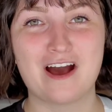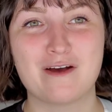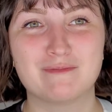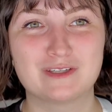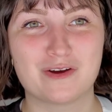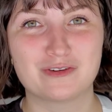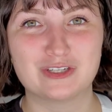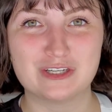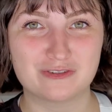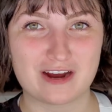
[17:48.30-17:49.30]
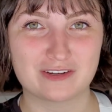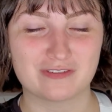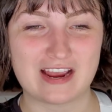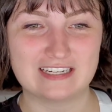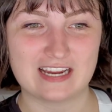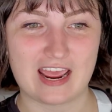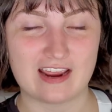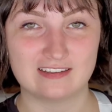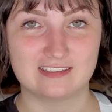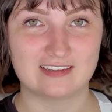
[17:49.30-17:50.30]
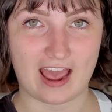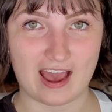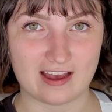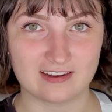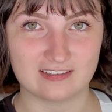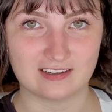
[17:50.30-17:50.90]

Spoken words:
So she's trying to write a sad